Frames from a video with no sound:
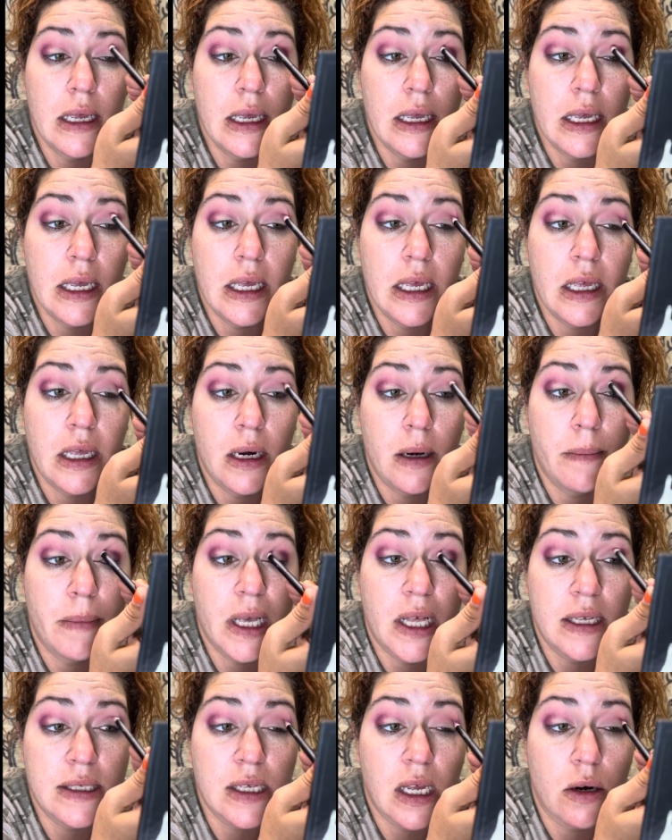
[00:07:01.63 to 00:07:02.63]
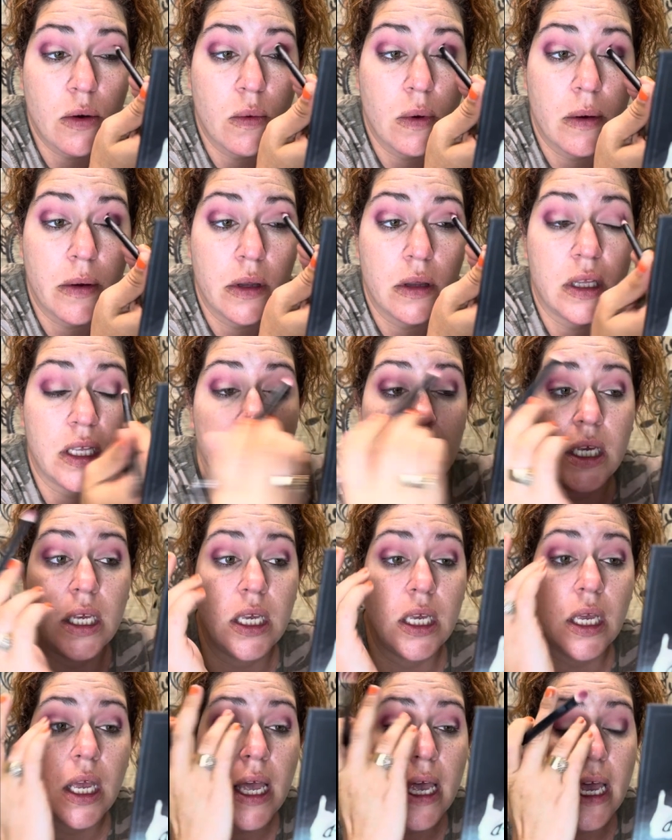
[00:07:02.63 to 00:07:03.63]
in because I don't want
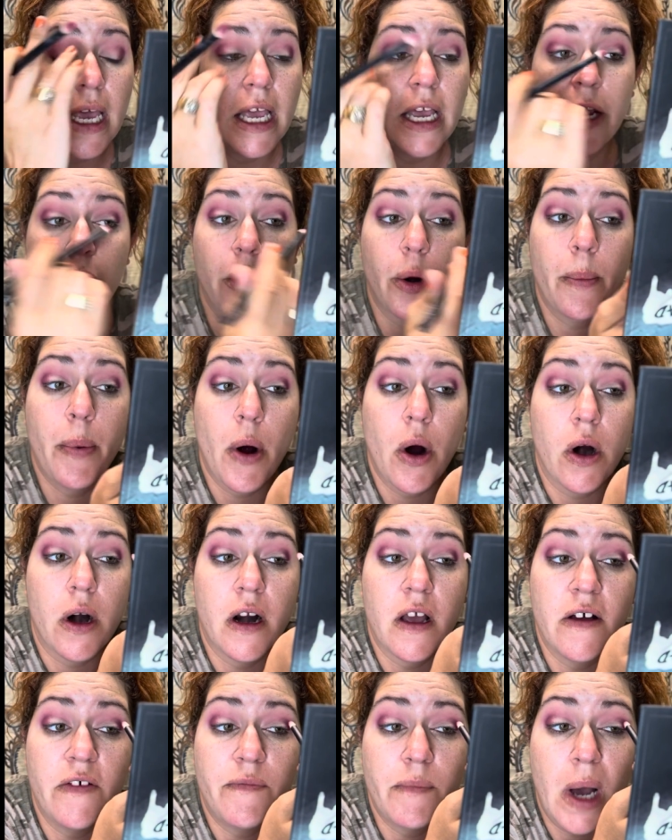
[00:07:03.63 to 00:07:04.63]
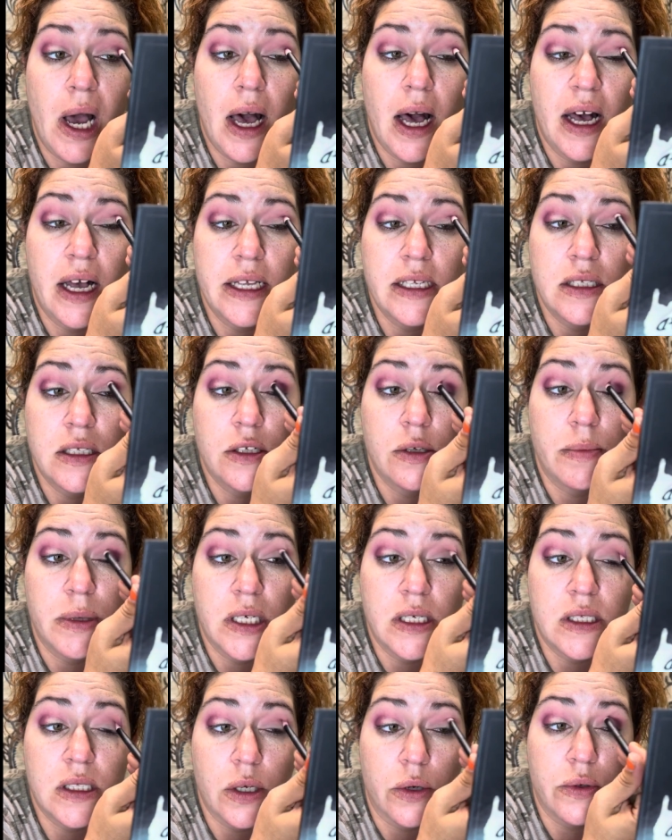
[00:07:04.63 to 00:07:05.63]
the inner part of my eyes to
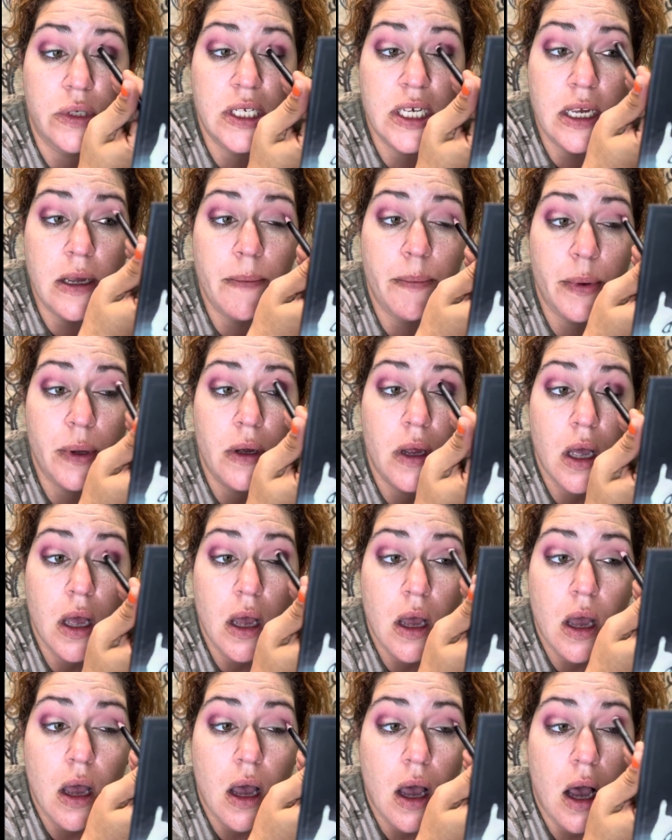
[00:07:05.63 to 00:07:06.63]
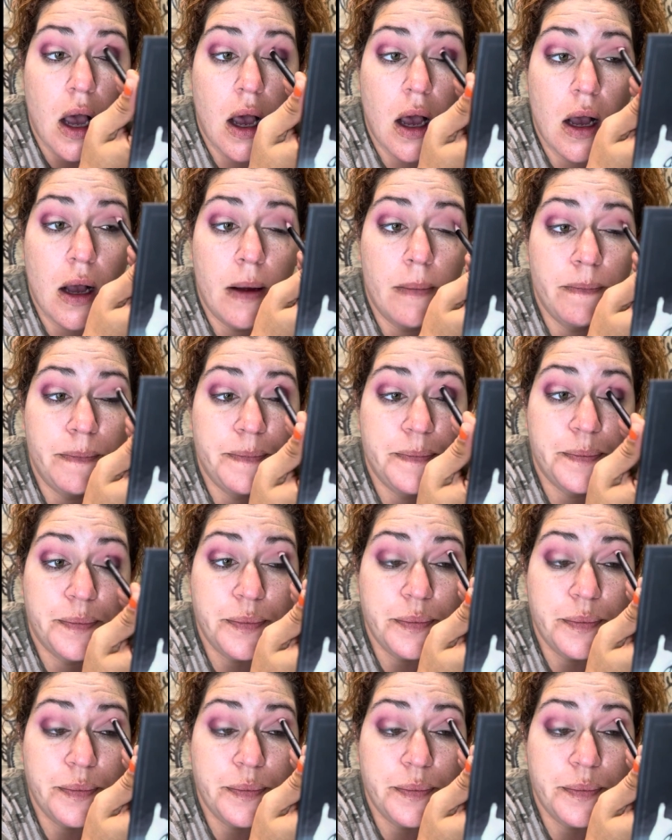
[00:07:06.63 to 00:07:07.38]
be so deep. Um,